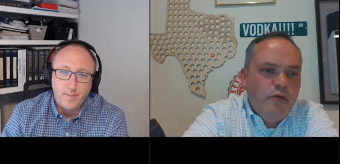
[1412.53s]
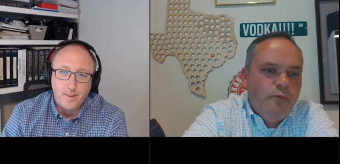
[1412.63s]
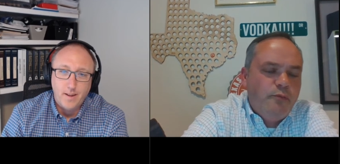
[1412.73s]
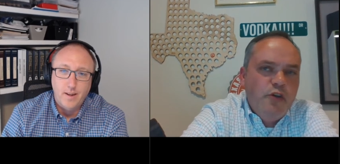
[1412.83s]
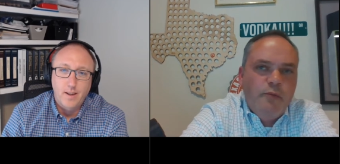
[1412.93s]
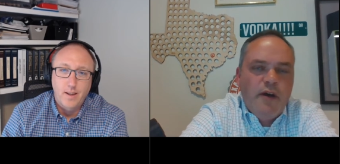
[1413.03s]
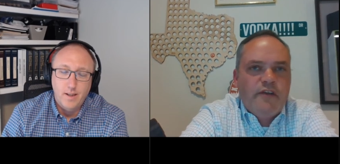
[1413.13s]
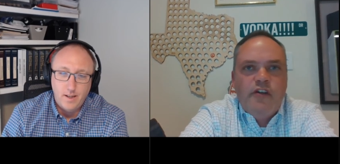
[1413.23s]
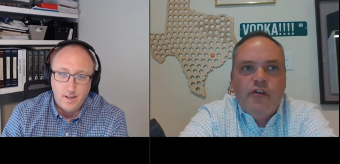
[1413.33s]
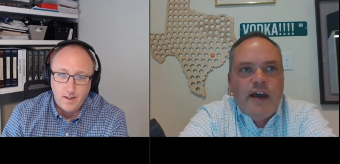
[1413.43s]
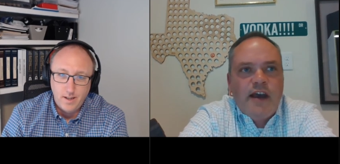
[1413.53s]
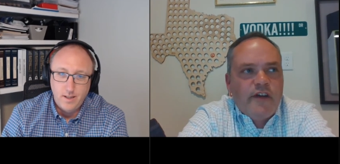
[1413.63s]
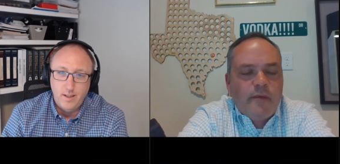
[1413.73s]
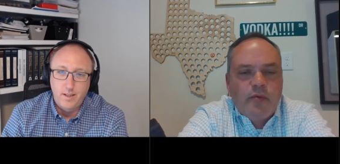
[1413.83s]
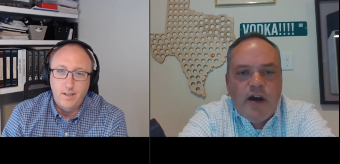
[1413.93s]
Speaker 1: you you busted your
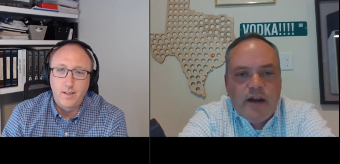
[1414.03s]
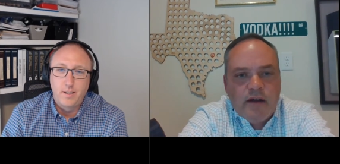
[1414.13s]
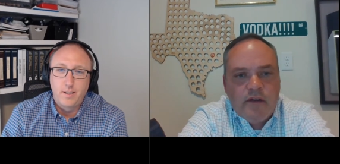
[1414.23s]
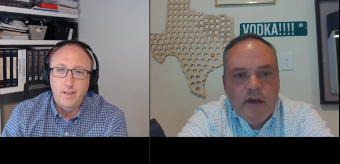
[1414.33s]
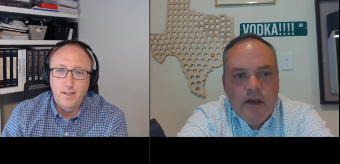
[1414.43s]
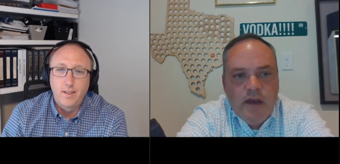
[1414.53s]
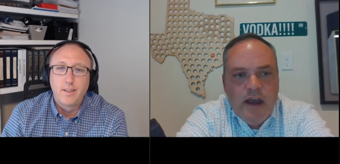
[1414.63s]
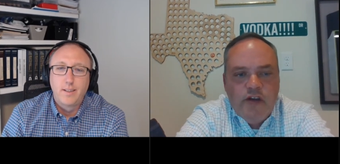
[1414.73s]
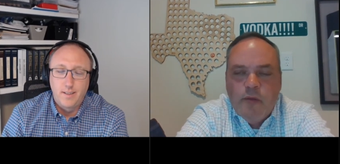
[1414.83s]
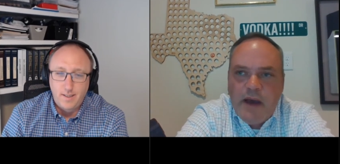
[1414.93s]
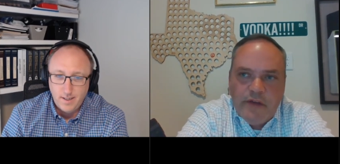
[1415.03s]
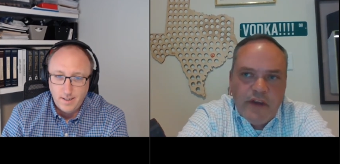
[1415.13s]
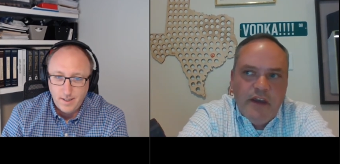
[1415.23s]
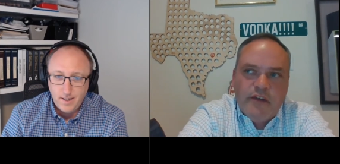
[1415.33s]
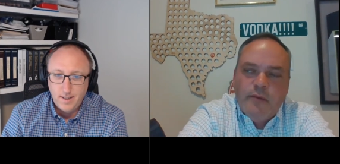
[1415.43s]
ass on a product and you're about
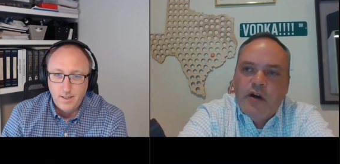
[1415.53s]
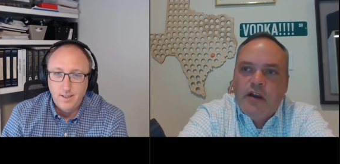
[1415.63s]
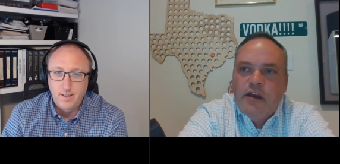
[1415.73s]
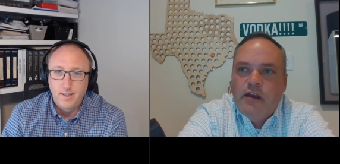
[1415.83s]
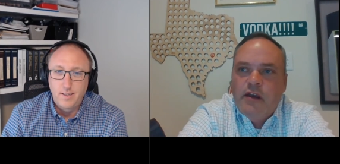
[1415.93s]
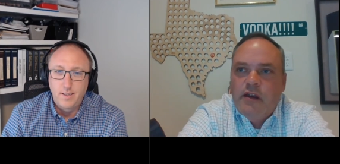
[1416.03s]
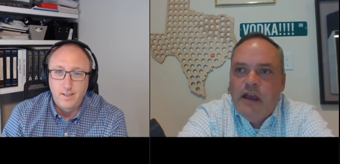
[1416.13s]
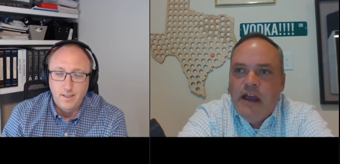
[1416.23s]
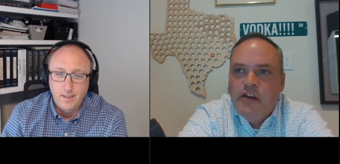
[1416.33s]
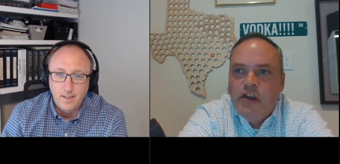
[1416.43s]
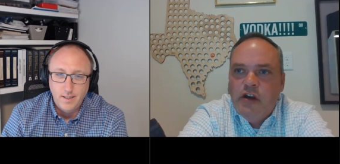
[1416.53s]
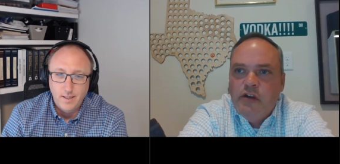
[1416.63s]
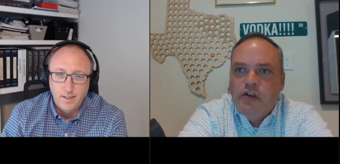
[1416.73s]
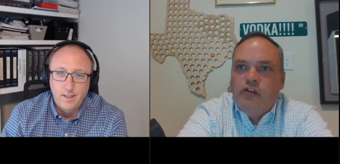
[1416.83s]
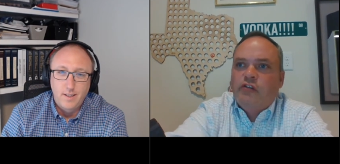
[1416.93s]
to hit the market and you know
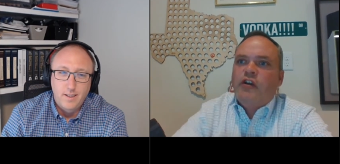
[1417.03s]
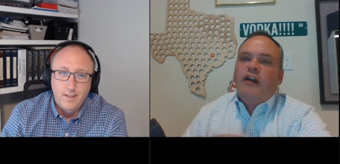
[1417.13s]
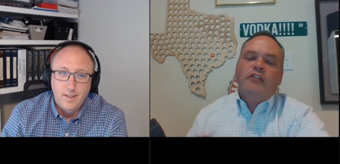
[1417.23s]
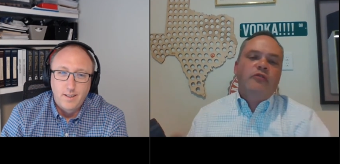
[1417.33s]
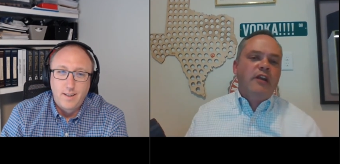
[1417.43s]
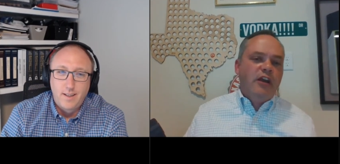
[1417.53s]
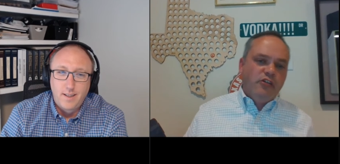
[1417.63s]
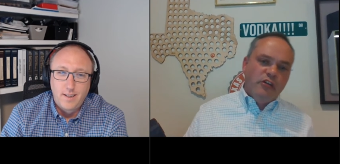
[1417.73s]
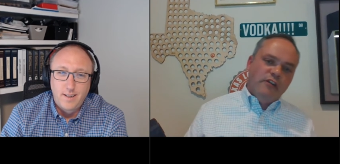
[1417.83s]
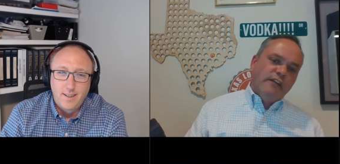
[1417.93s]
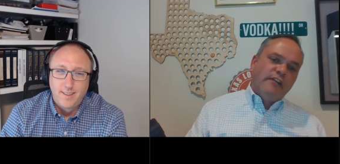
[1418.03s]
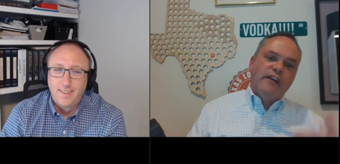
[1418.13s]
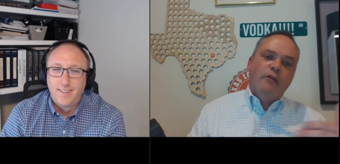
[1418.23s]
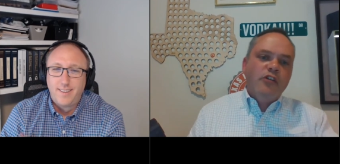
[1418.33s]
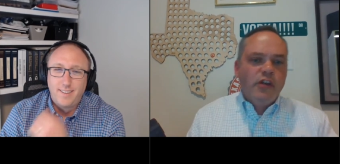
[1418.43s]
you, you're talking to an agent you say
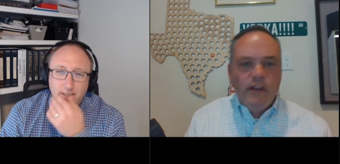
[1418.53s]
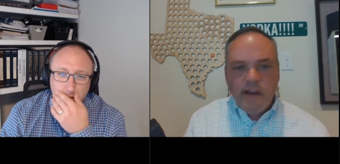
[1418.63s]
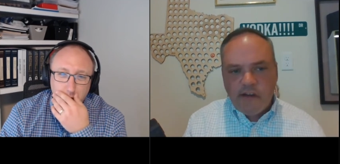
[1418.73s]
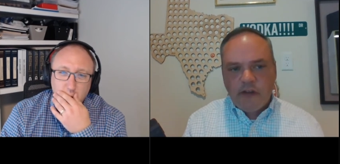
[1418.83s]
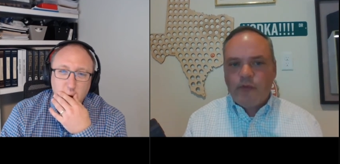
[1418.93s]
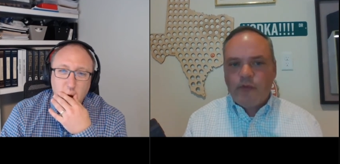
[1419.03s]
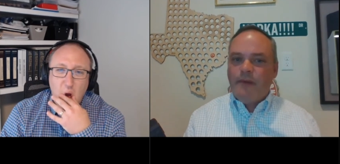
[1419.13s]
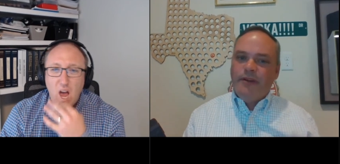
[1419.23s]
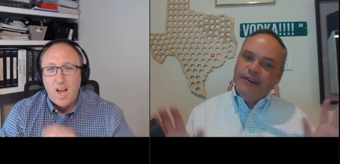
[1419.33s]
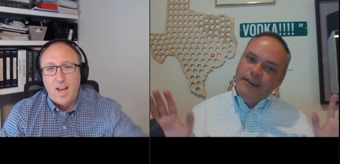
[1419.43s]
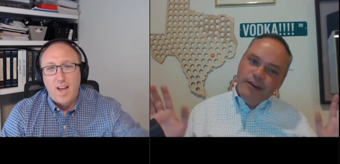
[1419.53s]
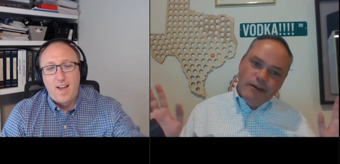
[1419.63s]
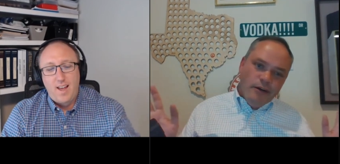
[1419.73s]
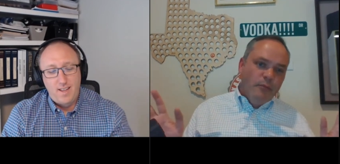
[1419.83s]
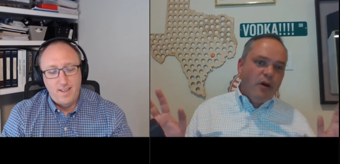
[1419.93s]
listen i want you to list this property but you
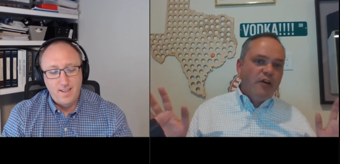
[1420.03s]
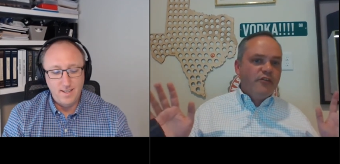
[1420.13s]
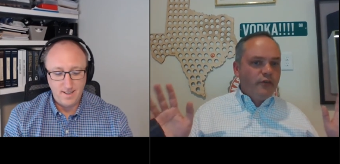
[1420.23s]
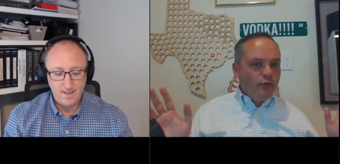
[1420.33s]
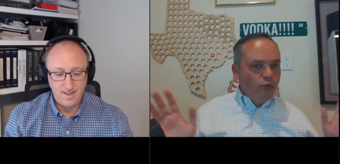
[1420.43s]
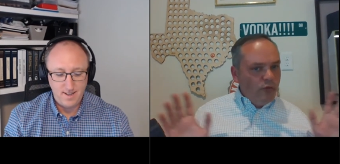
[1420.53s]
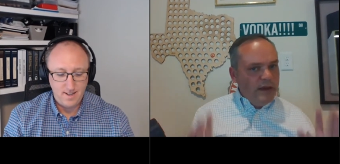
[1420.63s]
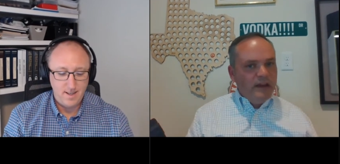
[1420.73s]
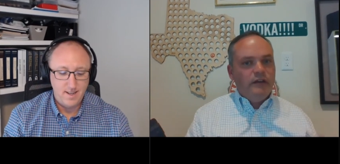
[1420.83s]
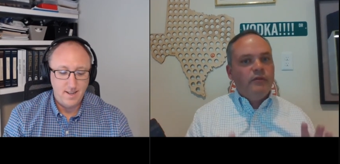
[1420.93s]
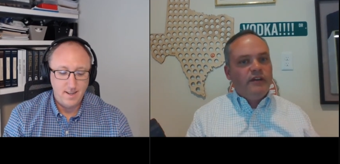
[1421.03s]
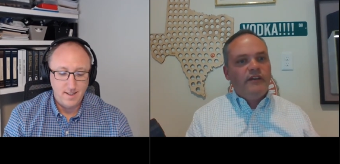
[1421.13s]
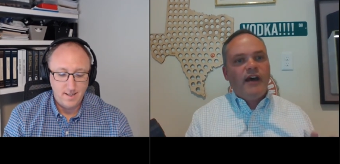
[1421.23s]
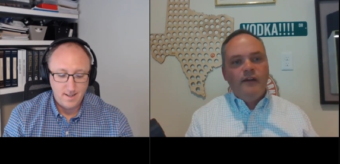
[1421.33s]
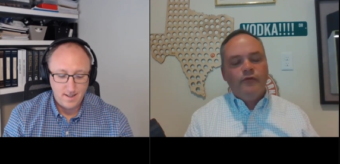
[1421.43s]
know margins are really really
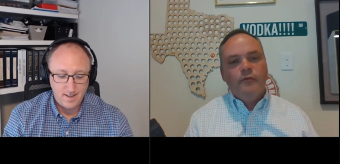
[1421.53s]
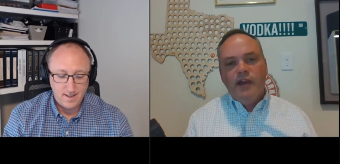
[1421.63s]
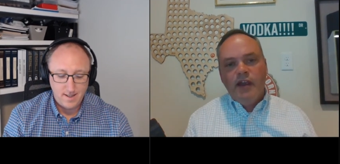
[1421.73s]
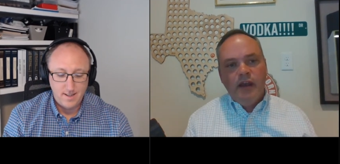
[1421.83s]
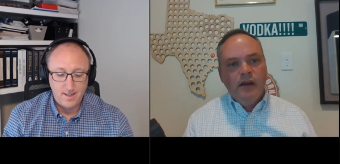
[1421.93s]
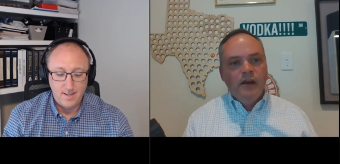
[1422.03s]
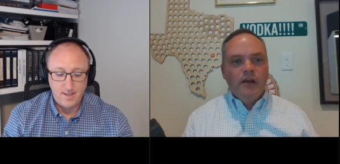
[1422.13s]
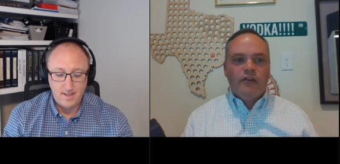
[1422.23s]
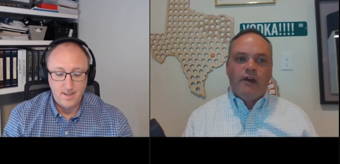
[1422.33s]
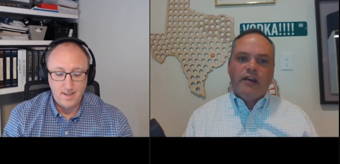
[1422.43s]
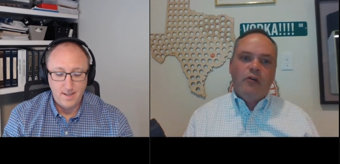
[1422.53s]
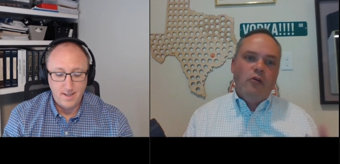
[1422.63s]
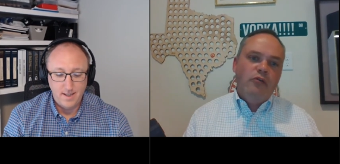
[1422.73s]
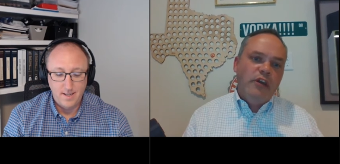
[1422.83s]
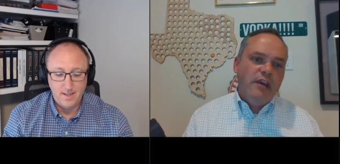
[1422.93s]
tight for me so i can
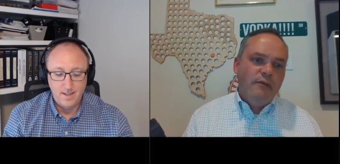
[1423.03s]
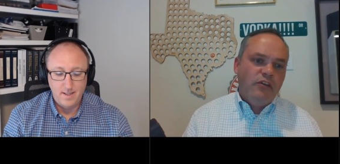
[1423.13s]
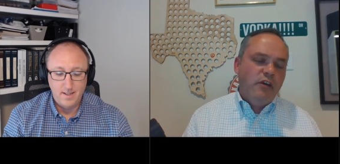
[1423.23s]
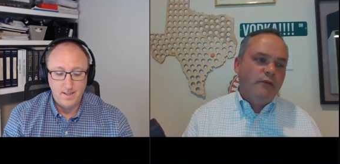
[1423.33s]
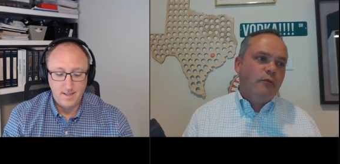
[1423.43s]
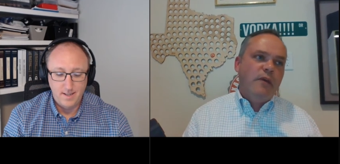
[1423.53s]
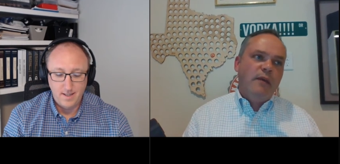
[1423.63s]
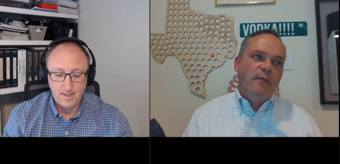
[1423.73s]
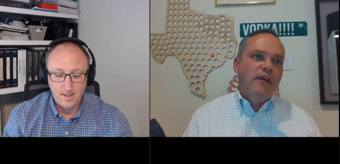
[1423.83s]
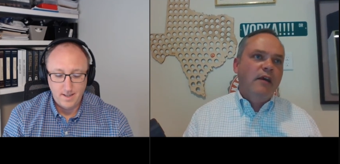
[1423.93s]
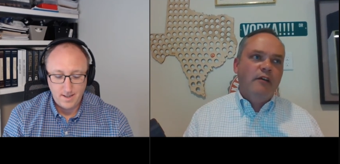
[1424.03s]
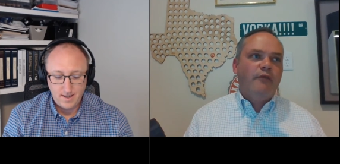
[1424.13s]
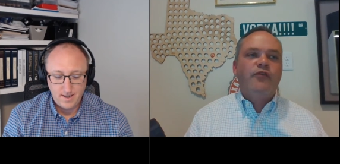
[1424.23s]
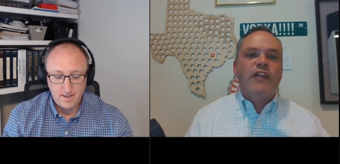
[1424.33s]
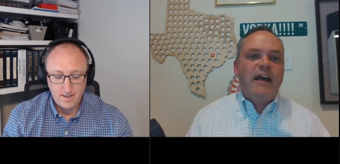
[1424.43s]
only give it to you for maybe you know,
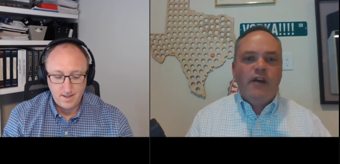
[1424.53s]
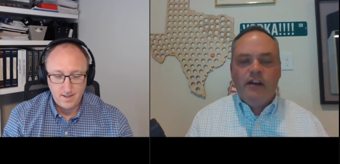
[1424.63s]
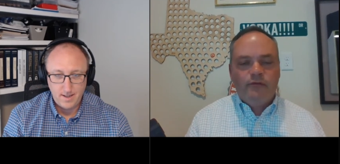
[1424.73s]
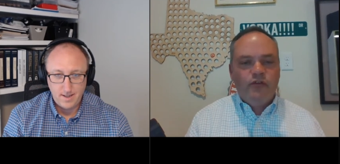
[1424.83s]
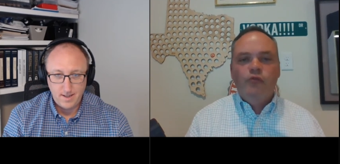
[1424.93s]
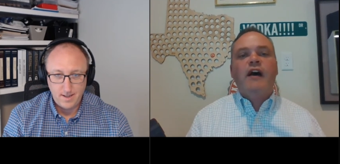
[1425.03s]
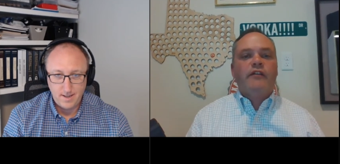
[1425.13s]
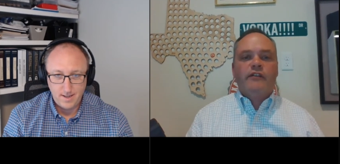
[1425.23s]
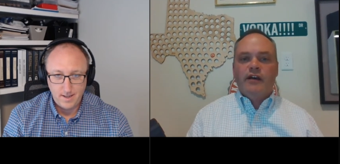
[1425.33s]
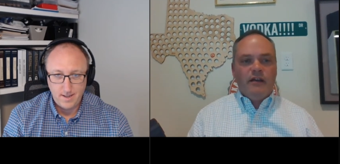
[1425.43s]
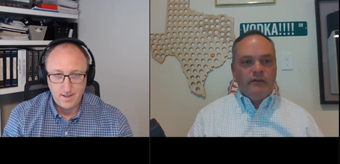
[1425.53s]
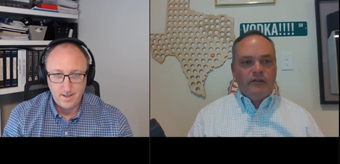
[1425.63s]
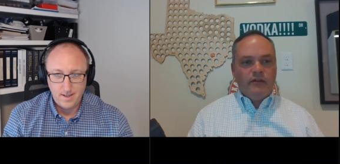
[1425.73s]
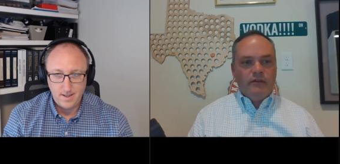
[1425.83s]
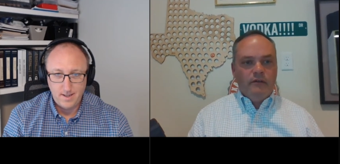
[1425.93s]
a flat rate of two thousand
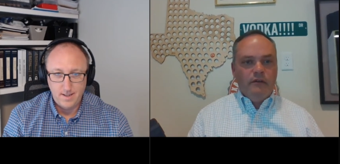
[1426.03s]
dollars